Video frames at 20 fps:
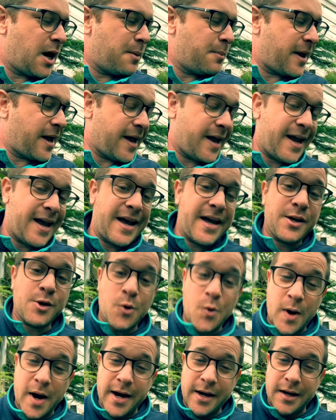And
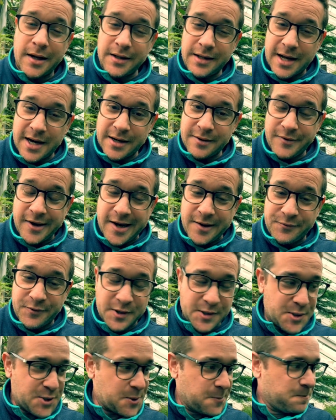quite a lot of
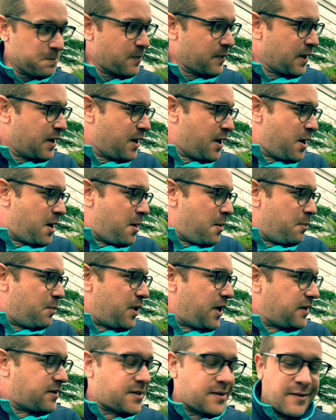aphids.
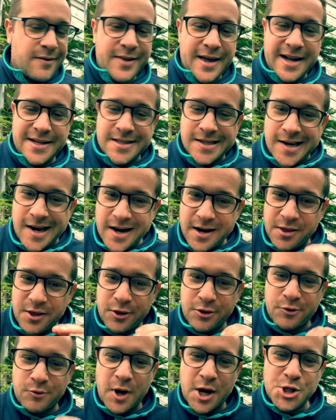But that's kind of the
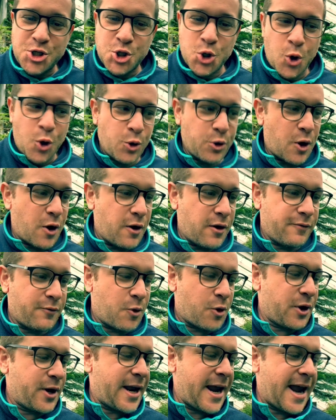threshold of
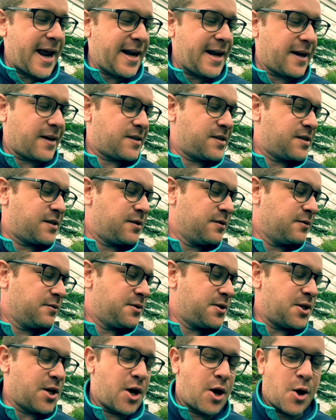organics.
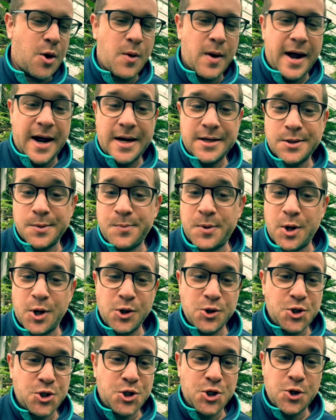So as
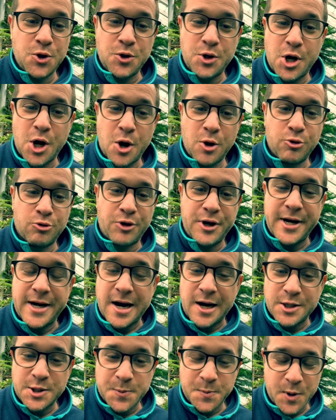opposed to,
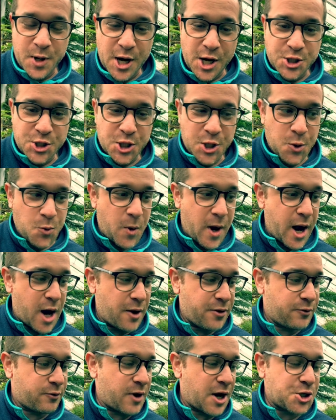greenhouse production where
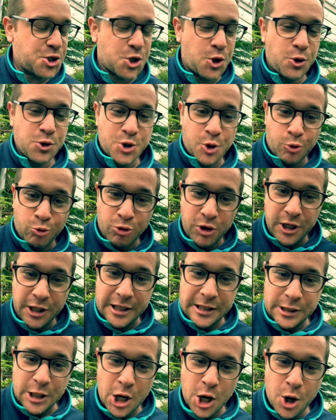thresholds are really
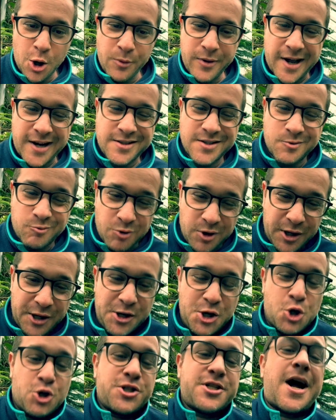low, that's really
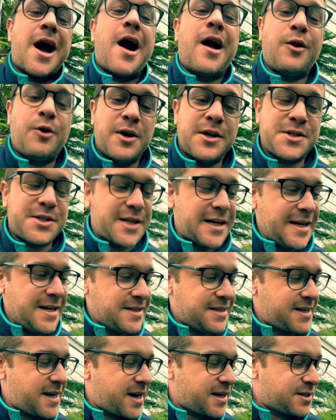your tolerance to
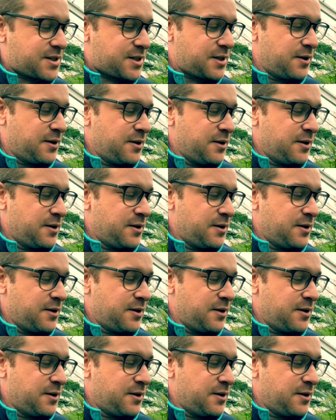insects.